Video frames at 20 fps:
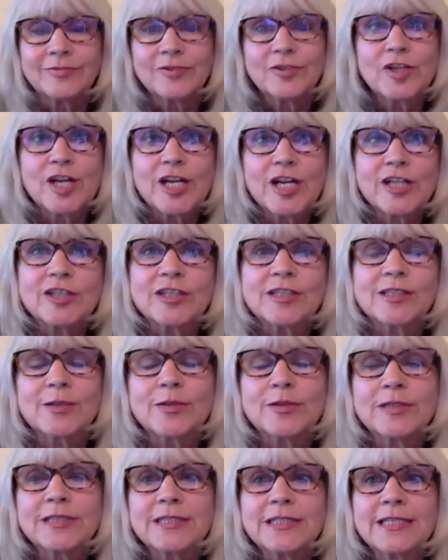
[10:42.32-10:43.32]
changed
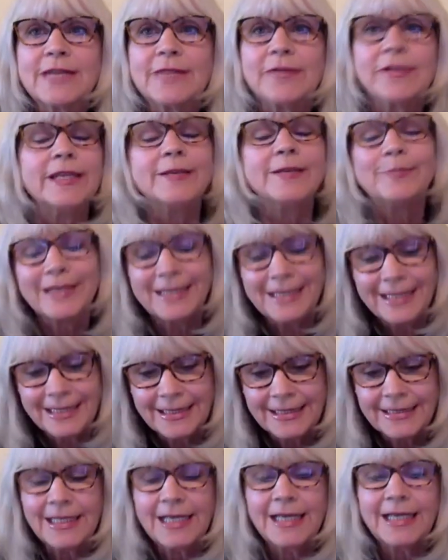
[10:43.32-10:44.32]
scores now and then, but
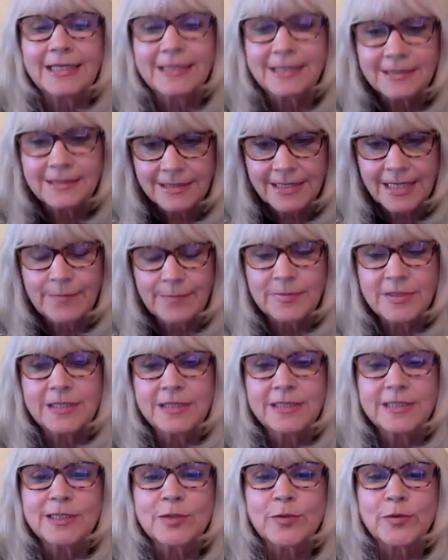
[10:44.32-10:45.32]
I, I kept to
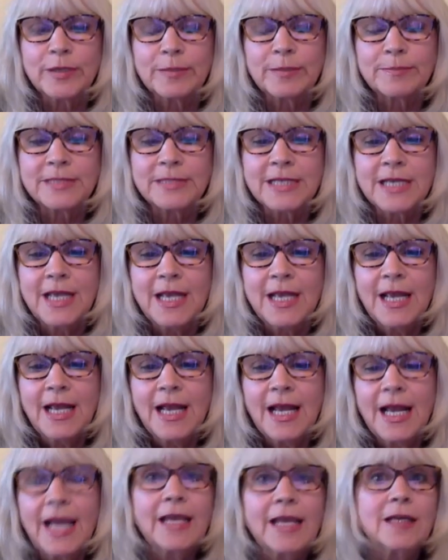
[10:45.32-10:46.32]
the script.
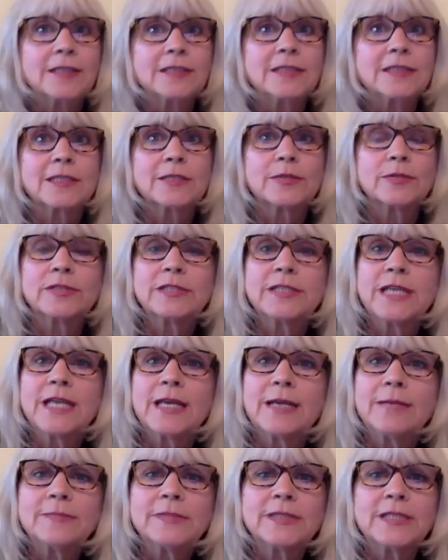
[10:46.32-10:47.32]
I also
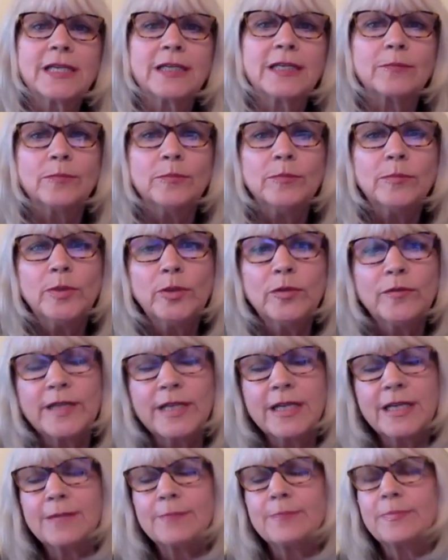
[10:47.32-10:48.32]
temped at
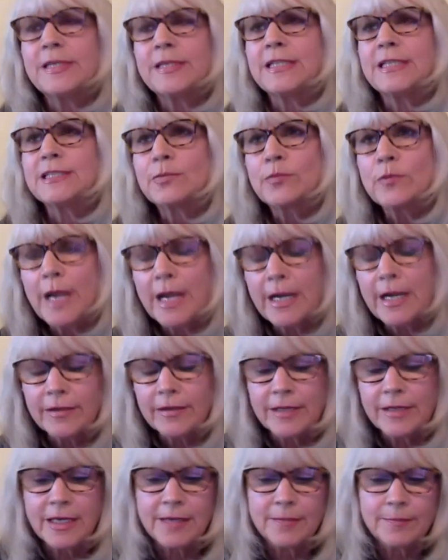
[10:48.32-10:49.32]
movie companies,
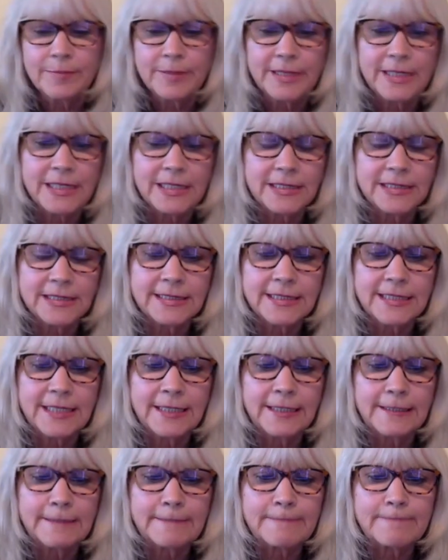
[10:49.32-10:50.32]
record companies.
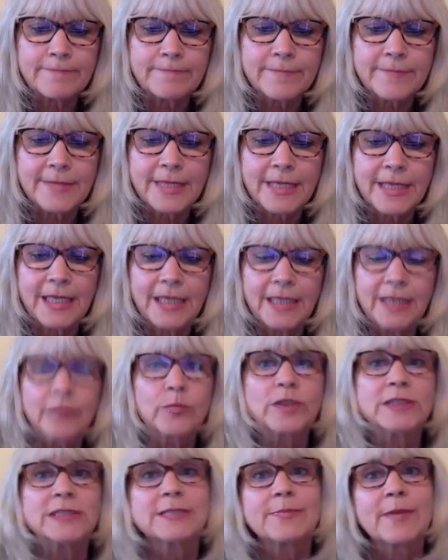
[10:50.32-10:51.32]
Um, and
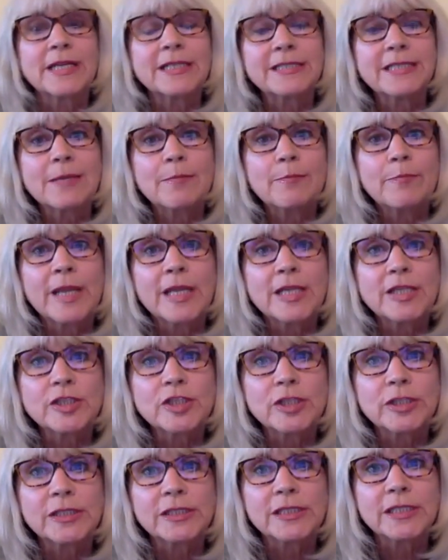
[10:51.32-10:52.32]
once my temp
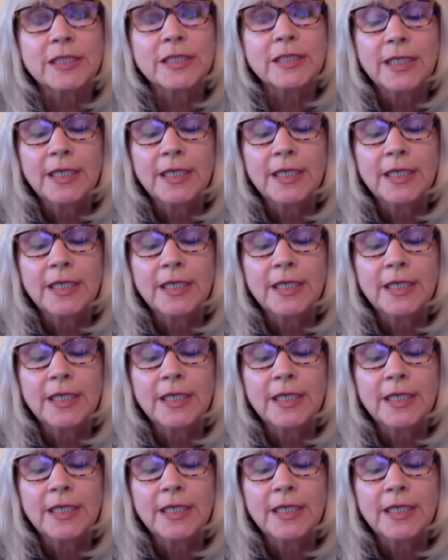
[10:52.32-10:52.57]
agent